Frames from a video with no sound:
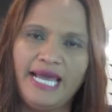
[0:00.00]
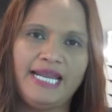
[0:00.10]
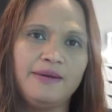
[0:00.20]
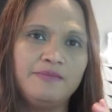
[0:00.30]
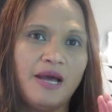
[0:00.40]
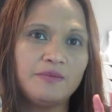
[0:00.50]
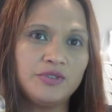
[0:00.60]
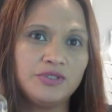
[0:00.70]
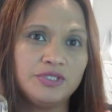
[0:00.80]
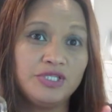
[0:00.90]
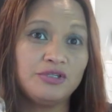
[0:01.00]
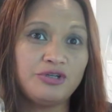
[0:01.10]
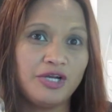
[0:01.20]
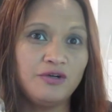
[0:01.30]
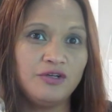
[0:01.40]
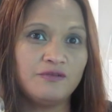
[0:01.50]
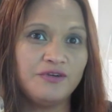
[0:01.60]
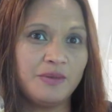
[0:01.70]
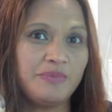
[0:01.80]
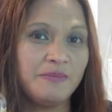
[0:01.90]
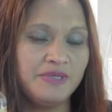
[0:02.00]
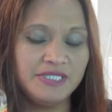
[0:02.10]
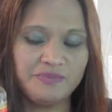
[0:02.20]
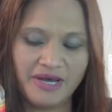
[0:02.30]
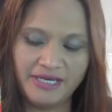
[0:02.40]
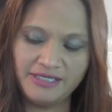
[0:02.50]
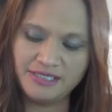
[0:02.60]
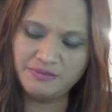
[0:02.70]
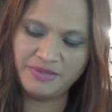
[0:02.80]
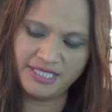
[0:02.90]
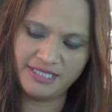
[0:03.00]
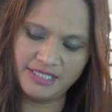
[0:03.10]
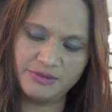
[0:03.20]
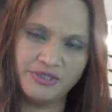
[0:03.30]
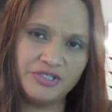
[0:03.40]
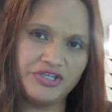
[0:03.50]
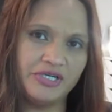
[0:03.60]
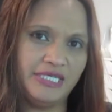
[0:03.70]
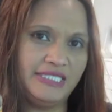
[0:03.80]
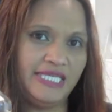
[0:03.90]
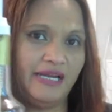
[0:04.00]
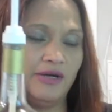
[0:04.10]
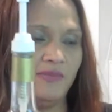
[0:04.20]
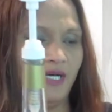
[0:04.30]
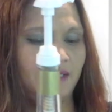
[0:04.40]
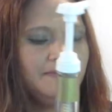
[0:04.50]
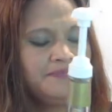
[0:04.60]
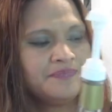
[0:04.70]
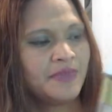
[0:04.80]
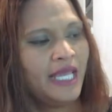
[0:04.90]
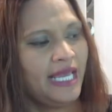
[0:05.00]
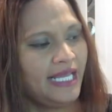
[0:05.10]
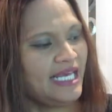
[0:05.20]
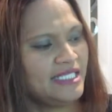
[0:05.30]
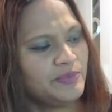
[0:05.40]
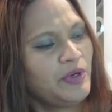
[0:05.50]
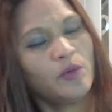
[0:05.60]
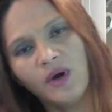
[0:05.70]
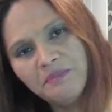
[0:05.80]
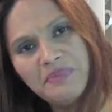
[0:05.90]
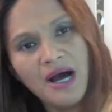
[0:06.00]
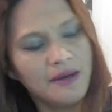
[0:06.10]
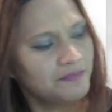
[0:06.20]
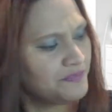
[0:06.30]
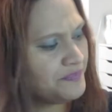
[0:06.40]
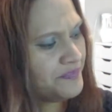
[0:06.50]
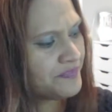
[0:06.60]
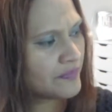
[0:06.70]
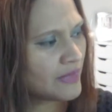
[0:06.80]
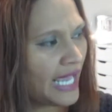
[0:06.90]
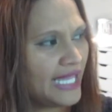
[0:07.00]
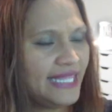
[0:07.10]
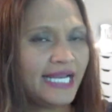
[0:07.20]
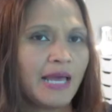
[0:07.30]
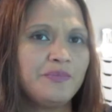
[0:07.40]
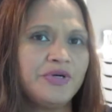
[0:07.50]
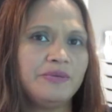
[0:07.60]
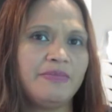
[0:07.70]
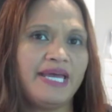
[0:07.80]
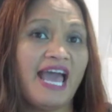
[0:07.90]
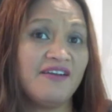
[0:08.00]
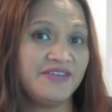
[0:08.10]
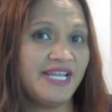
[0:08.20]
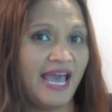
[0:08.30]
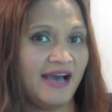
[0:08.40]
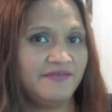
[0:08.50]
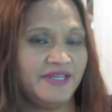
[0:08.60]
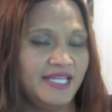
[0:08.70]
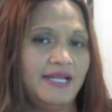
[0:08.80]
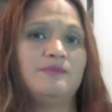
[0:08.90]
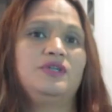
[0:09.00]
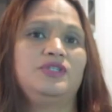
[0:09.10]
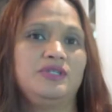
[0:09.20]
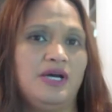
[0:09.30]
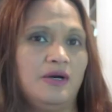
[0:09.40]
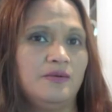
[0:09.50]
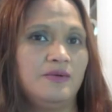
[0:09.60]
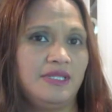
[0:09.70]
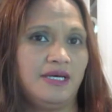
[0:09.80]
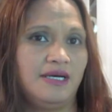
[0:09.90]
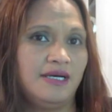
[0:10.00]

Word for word: and I'm still trying to look for the pumpkin spice, but this one currently is caramel, and I just put one pump, and then I put my half and half, and then I'm good to go with